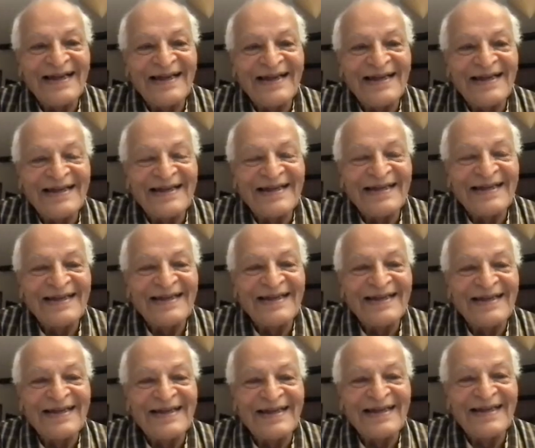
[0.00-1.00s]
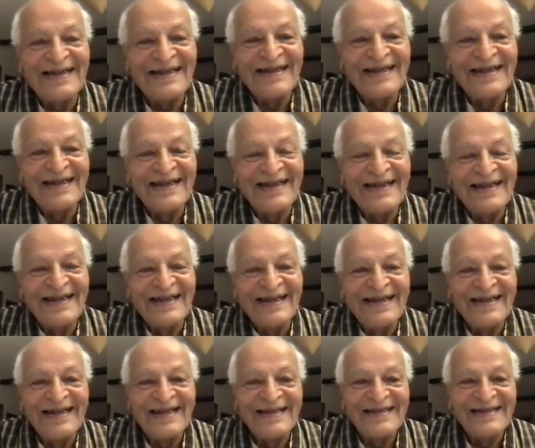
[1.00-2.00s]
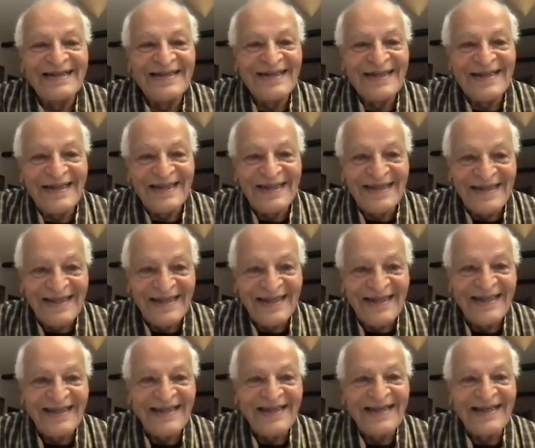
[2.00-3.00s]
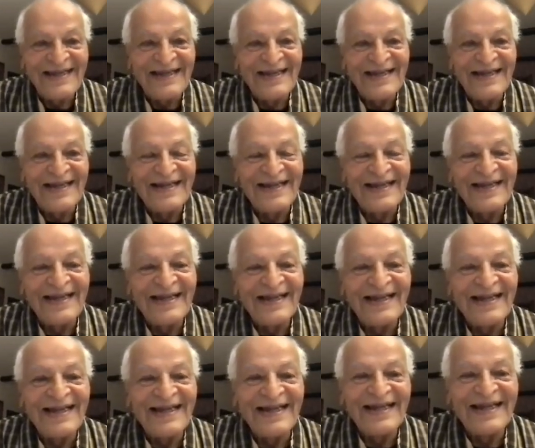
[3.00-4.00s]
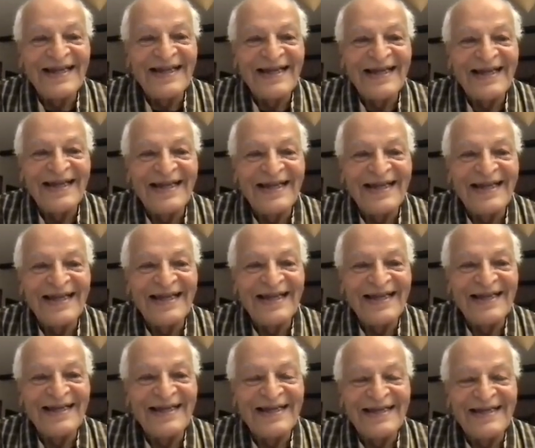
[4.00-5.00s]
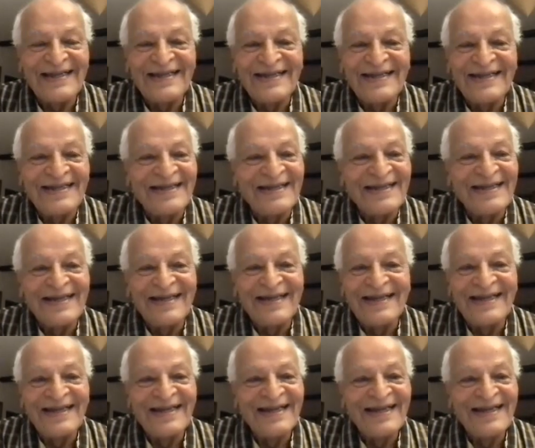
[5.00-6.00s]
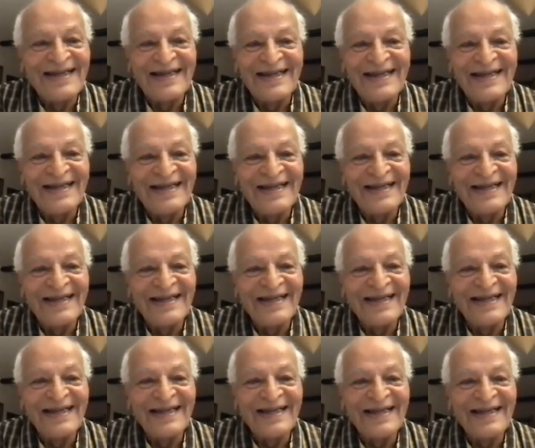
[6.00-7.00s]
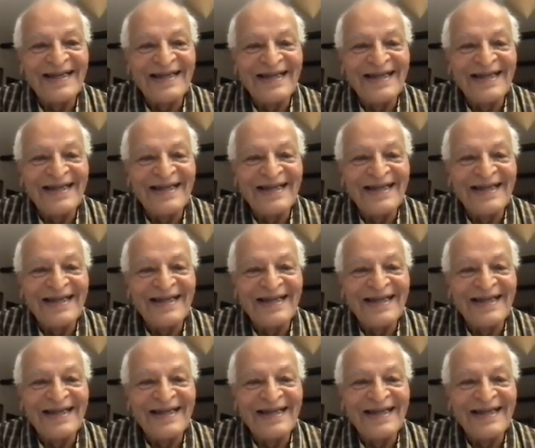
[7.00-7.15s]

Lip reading: [no speech]